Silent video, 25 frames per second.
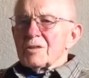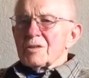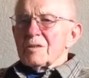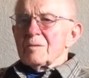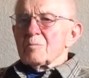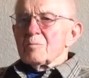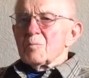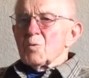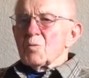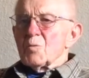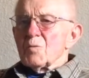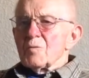
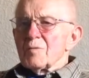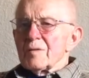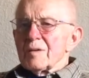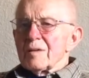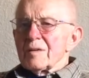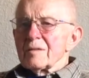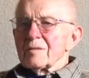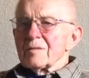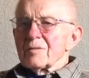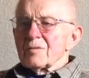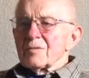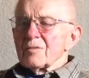she moved
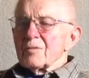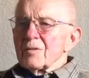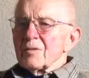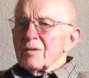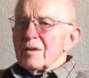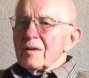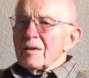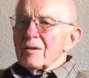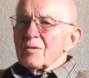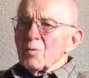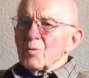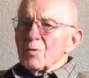
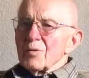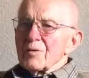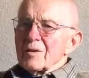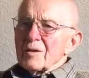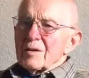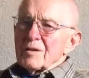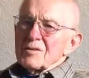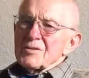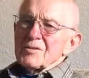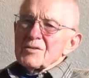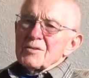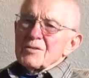in with
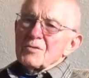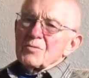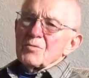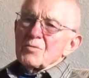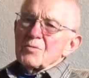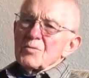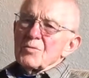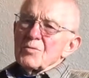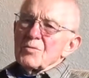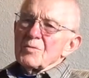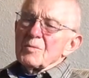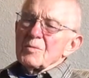us,
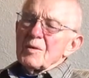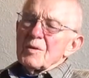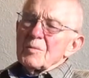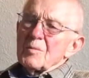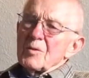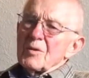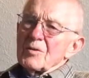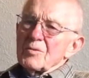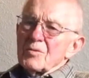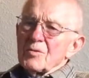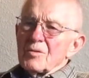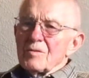with
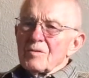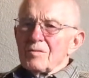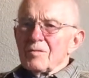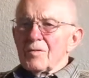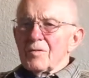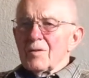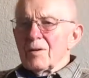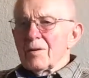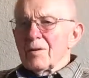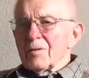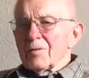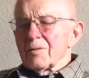my mother and
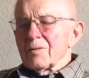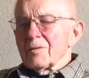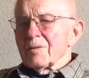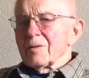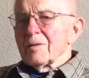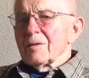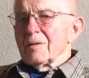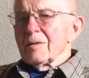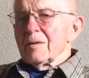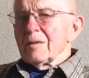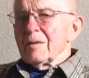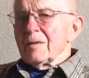father,
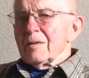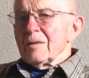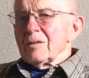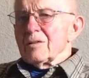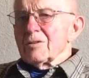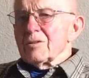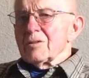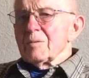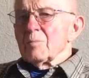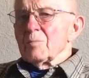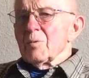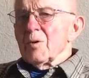
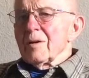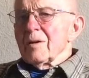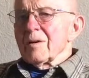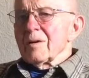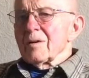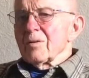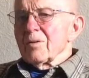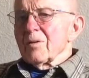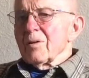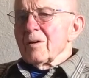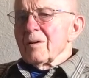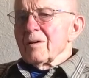she brought
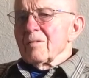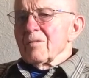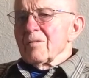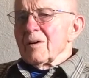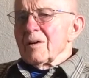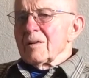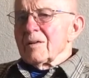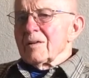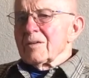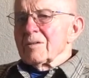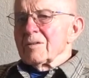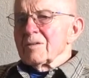a lot of
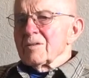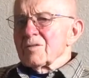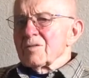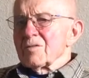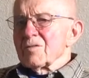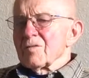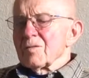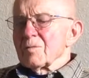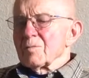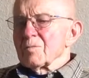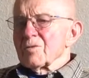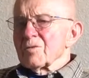ideas
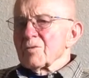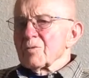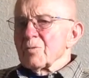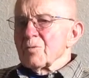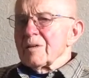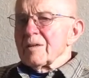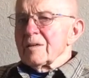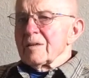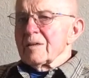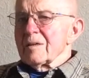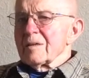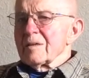from
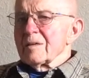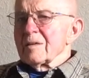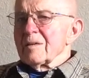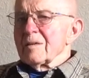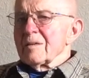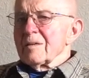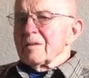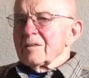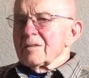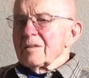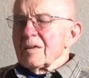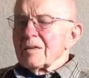Sweden
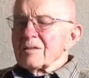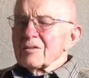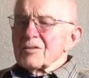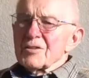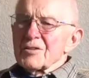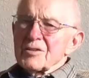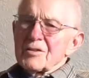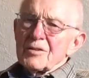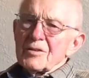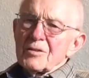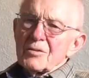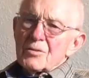and
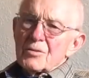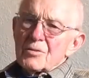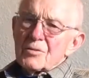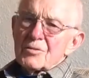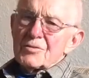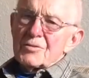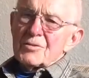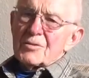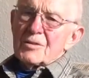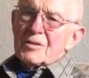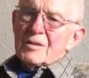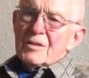
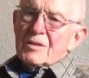skills,